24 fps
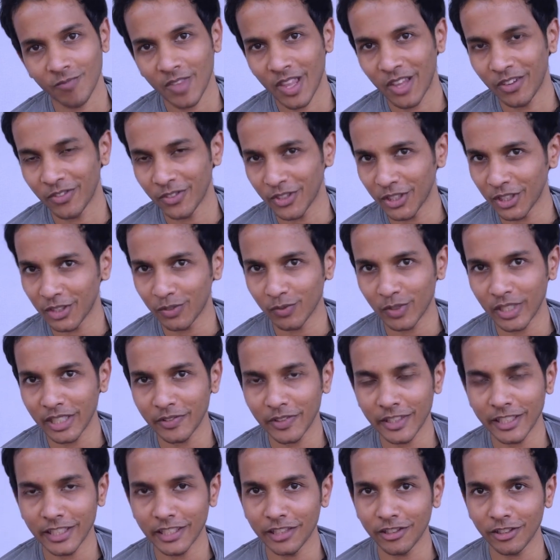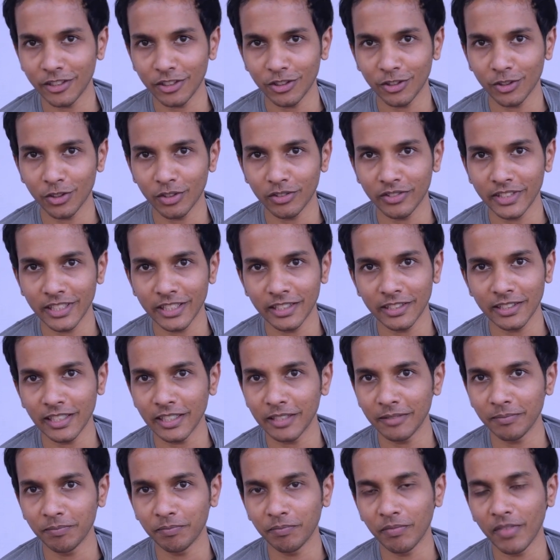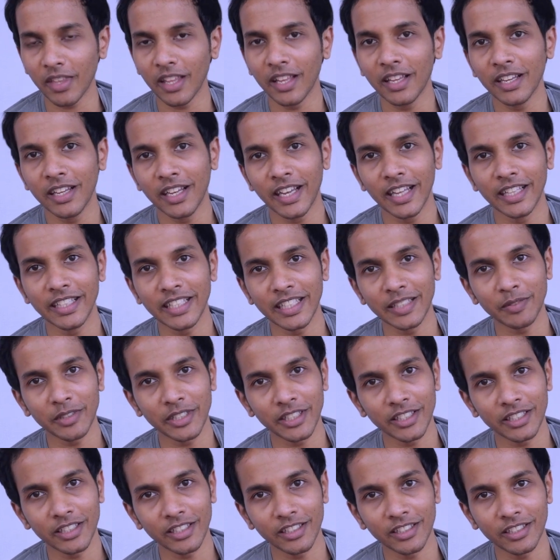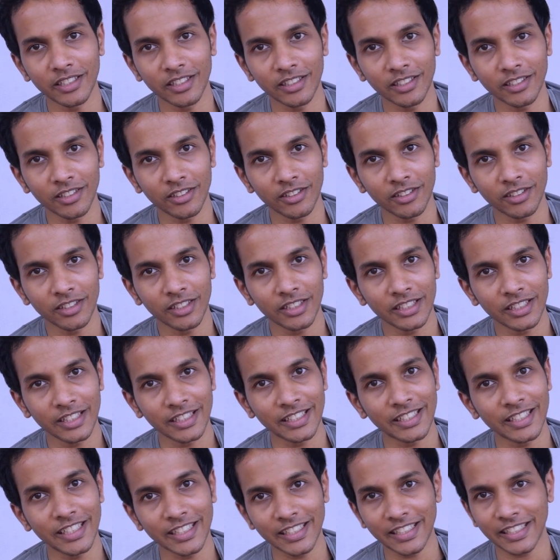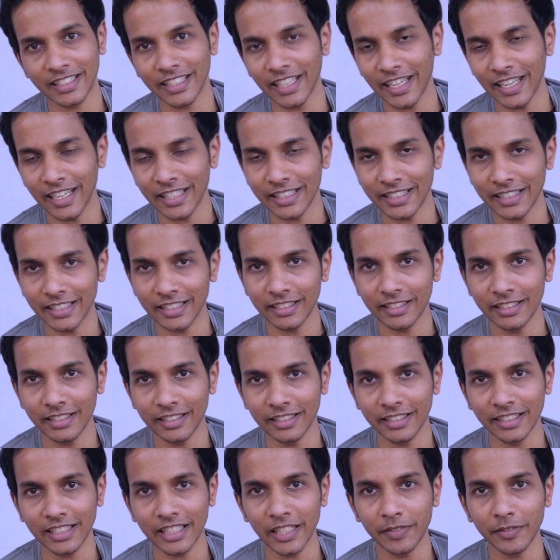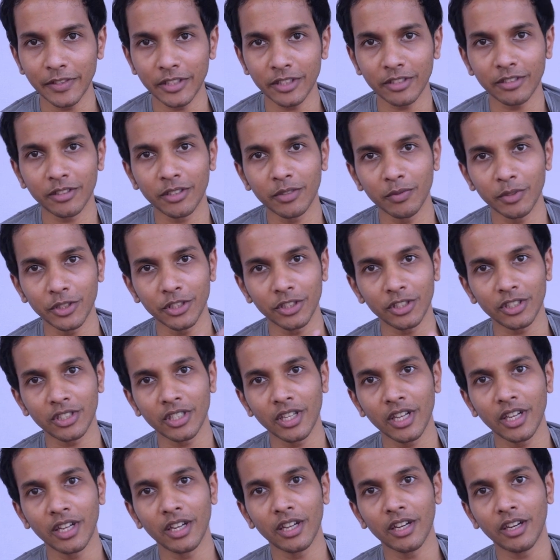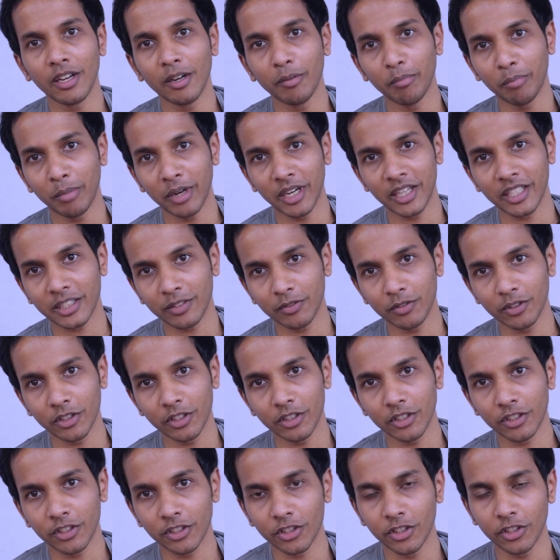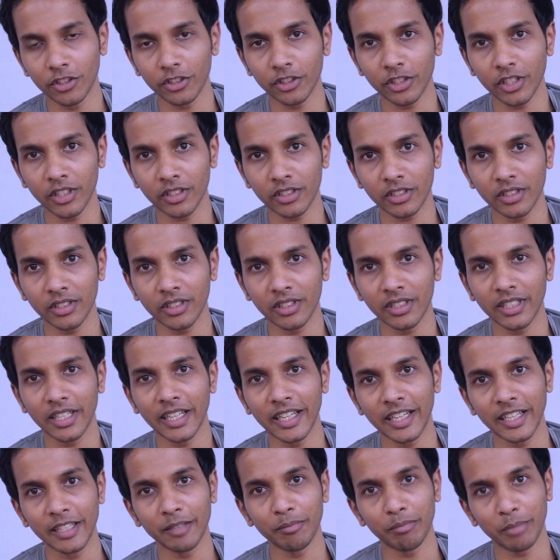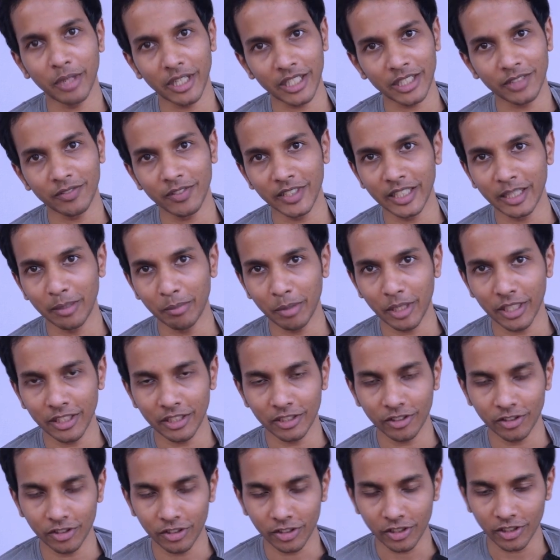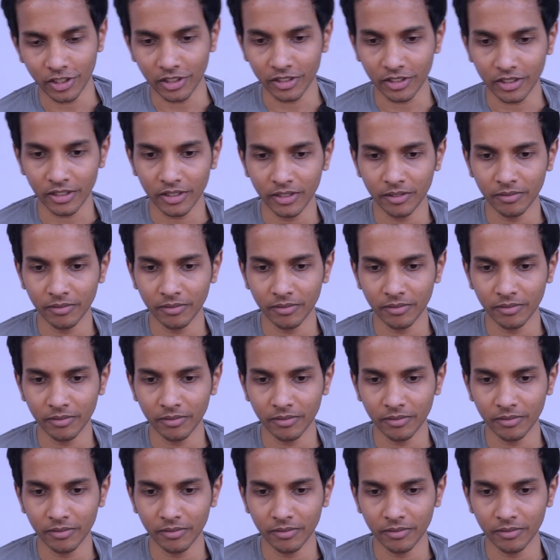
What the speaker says: first 5 variations of headstand, and then we did the 6th and the 7th, which is Parshva Shirshasana and Parshva Ekapada Shirshasana.